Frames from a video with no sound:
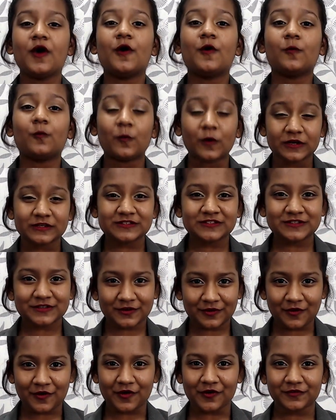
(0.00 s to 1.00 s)
Once you're
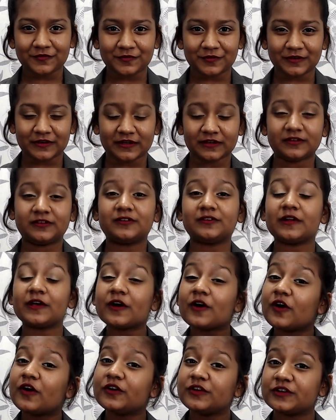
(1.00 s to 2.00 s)
confident,
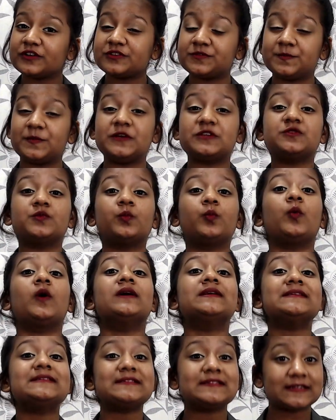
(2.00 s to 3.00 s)
record your speech
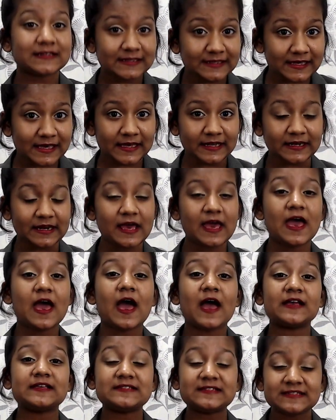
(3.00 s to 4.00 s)
once again
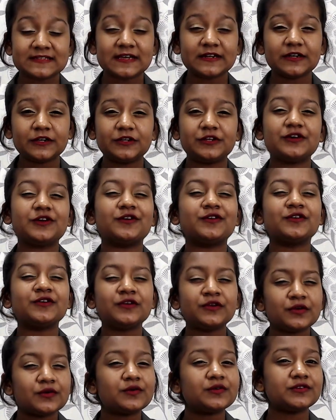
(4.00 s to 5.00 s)
and send it to your
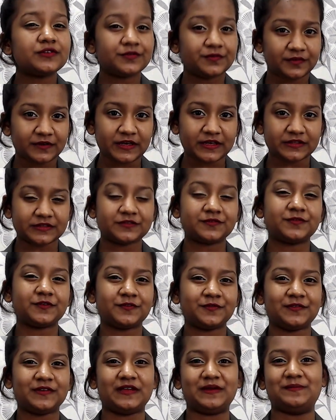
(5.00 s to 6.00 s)
close friends for
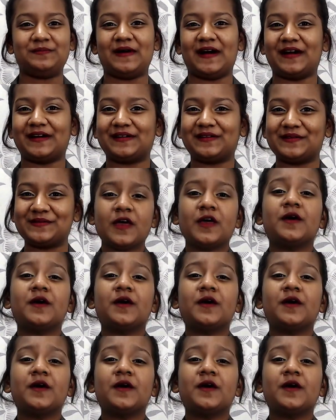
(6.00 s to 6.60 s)
feedback.